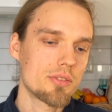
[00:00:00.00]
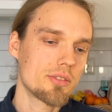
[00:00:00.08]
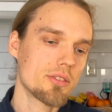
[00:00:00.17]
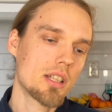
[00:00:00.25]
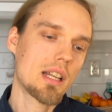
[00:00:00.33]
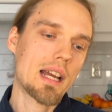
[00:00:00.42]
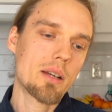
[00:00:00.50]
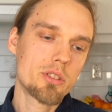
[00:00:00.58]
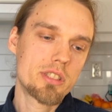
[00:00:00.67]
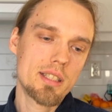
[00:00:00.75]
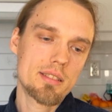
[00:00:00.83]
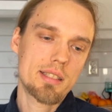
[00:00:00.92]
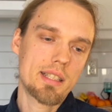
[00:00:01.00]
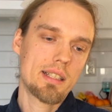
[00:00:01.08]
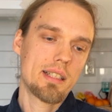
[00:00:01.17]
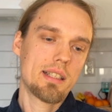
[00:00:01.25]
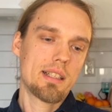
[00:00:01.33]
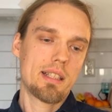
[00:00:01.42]
the languages
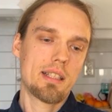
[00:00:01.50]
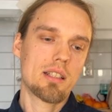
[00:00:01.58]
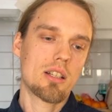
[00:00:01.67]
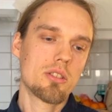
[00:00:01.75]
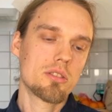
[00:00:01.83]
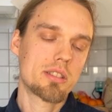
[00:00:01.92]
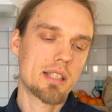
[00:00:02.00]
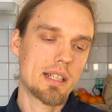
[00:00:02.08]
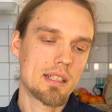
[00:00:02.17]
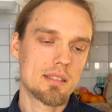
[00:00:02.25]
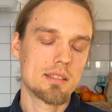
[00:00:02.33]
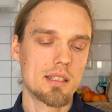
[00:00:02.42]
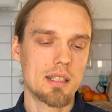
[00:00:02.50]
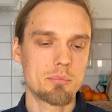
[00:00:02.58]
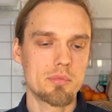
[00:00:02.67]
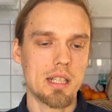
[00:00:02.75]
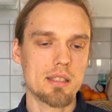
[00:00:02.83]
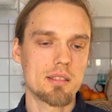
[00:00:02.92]
he knows, and
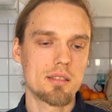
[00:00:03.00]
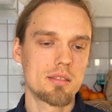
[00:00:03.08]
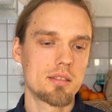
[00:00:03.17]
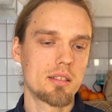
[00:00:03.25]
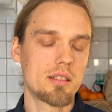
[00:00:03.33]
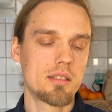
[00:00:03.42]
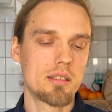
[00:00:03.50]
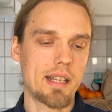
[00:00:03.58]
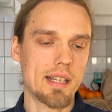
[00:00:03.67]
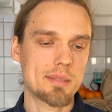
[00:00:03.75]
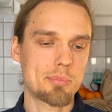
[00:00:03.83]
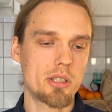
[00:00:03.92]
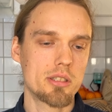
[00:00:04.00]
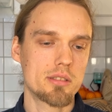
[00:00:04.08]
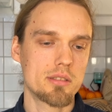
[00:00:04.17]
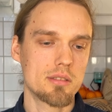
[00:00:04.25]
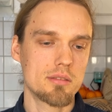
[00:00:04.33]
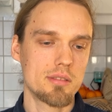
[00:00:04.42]
I'm not expert
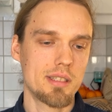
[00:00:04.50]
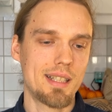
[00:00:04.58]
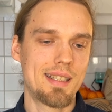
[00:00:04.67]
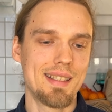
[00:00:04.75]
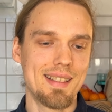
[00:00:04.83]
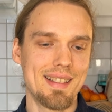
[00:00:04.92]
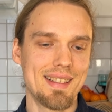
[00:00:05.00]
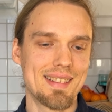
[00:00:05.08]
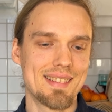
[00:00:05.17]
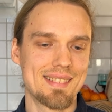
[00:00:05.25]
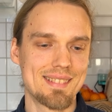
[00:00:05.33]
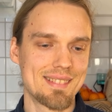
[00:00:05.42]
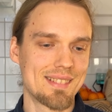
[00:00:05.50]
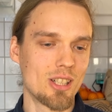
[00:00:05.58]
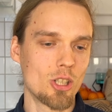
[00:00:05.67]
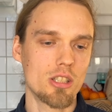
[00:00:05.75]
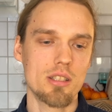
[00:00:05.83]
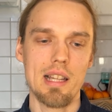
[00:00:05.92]
in
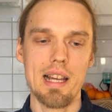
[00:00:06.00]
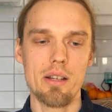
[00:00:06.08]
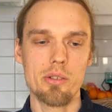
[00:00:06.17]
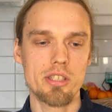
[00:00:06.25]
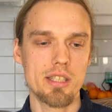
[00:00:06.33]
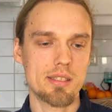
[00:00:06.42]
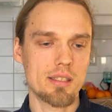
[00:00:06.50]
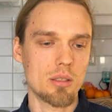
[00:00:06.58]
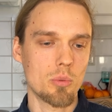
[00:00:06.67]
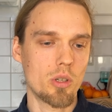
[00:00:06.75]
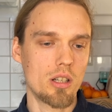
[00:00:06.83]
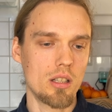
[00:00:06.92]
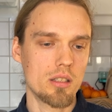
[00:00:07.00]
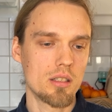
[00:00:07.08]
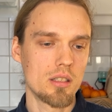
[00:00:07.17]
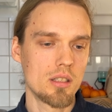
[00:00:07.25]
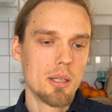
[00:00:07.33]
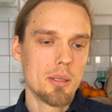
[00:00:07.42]
all the languages in the world.
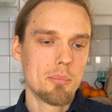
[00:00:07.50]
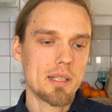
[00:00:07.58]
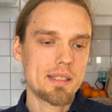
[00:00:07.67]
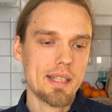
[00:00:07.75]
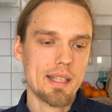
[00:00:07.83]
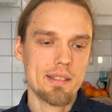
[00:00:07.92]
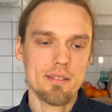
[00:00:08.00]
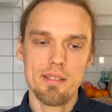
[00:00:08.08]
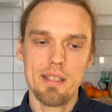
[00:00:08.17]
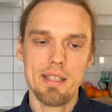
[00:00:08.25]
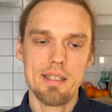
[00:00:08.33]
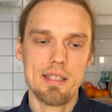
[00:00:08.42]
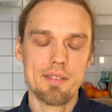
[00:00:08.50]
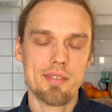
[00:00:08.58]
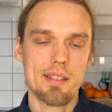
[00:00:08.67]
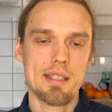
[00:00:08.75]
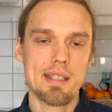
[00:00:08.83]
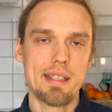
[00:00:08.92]
But yeah, he
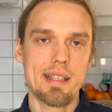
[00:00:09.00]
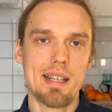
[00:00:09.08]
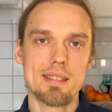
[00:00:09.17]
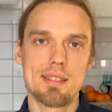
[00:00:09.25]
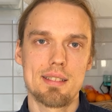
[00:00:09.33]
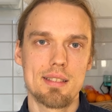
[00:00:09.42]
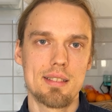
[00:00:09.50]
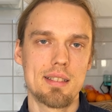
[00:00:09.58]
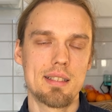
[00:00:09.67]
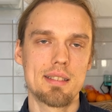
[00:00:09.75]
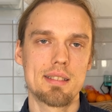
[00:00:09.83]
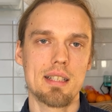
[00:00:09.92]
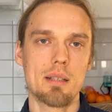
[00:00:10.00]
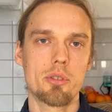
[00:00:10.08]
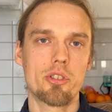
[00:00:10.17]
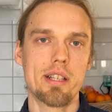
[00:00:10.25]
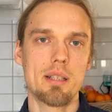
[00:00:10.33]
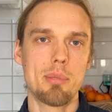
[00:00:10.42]
definitely has some
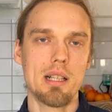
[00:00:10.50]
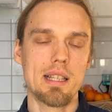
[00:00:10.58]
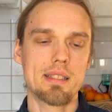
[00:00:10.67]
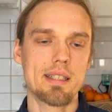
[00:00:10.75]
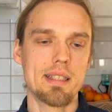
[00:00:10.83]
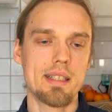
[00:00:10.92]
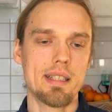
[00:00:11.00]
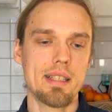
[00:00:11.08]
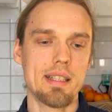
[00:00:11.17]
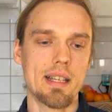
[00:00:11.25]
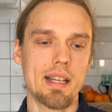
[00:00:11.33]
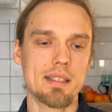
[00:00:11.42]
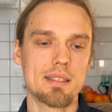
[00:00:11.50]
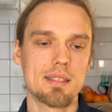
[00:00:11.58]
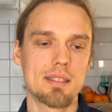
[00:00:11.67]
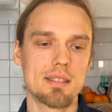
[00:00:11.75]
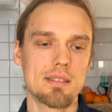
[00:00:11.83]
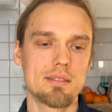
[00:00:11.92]
credibility.
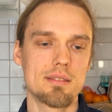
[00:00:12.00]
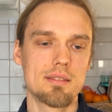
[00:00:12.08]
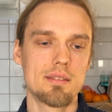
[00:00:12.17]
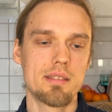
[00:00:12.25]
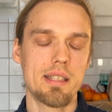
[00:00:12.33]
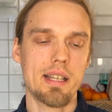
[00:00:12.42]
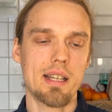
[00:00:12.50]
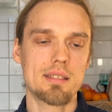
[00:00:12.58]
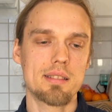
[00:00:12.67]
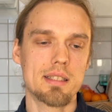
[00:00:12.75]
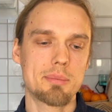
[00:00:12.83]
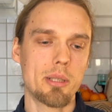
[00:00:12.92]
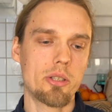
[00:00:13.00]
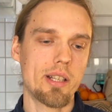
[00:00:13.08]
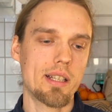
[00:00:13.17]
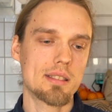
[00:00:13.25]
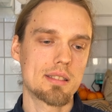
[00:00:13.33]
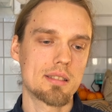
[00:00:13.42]
He has
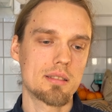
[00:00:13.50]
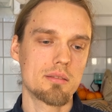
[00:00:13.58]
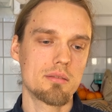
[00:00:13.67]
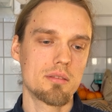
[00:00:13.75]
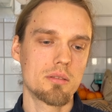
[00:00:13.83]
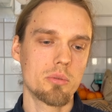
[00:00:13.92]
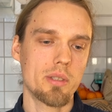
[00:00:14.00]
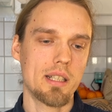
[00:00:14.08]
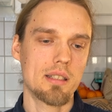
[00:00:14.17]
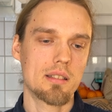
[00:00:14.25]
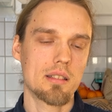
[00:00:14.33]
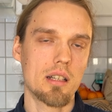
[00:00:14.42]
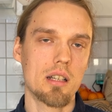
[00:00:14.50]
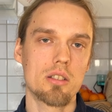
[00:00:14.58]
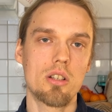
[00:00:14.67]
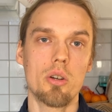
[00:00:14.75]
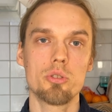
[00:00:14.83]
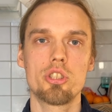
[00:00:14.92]
experience with
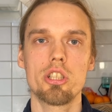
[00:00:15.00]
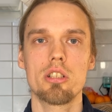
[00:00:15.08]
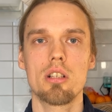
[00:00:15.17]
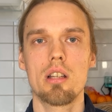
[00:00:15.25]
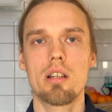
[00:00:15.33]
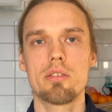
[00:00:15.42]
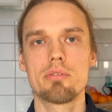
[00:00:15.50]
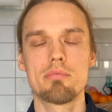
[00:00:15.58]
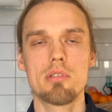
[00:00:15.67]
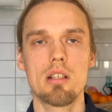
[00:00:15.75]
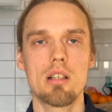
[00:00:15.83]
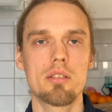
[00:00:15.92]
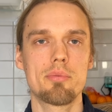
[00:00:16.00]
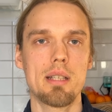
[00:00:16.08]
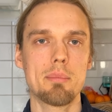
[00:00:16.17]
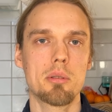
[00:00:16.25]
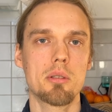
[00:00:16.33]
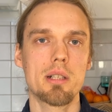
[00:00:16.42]
coaching a lot of
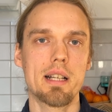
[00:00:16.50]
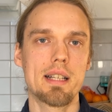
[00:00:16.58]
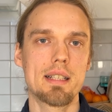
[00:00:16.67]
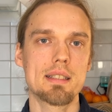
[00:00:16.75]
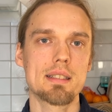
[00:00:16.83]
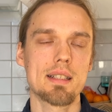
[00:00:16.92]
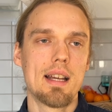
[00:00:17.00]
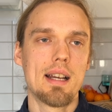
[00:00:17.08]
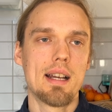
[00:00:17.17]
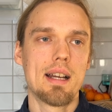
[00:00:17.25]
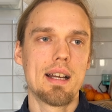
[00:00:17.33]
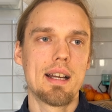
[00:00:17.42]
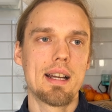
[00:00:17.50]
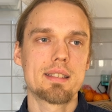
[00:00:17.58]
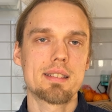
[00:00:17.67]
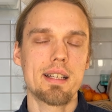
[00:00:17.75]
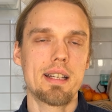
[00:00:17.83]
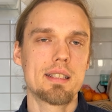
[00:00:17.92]
people, and as
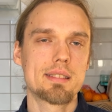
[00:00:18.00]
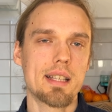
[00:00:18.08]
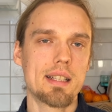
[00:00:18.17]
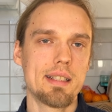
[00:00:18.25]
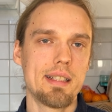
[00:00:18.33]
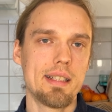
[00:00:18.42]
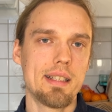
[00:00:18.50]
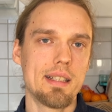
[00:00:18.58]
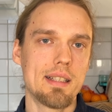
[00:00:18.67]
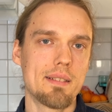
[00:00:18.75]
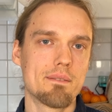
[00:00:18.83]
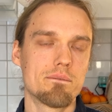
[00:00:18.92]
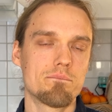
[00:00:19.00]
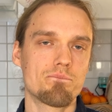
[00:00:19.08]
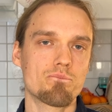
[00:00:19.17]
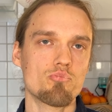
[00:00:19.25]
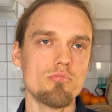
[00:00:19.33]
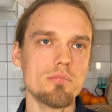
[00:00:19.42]
I understand, he
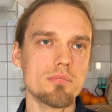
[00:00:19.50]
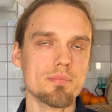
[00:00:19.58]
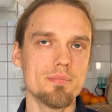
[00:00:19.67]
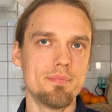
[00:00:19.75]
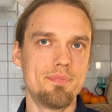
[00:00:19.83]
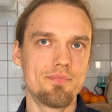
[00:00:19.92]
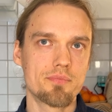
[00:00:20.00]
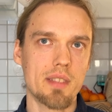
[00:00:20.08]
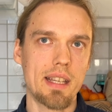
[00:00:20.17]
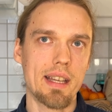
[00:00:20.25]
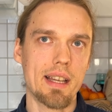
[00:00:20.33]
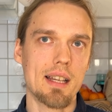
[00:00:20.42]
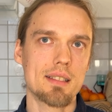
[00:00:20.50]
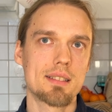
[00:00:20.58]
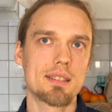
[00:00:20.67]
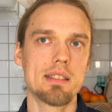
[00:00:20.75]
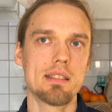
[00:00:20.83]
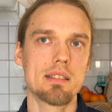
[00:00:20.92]
he
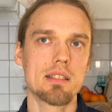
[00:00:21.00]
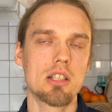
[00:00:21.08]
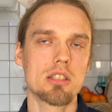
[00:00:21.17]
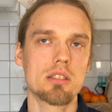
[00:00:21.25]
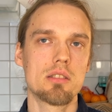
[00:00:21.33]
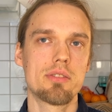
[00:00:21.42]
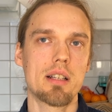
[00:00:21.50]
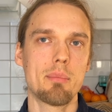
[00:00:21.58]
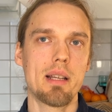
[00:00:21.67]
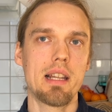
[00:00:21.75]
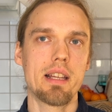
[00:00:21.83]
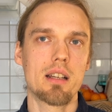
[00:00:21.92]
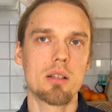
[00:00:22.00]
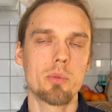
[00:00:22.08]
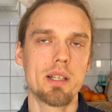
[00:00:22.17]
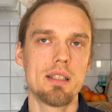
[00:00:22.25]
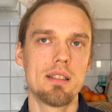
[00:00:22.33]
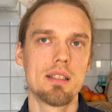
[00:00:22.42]
has gotten familiar
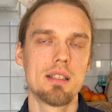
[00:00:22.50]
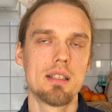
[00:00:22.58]
with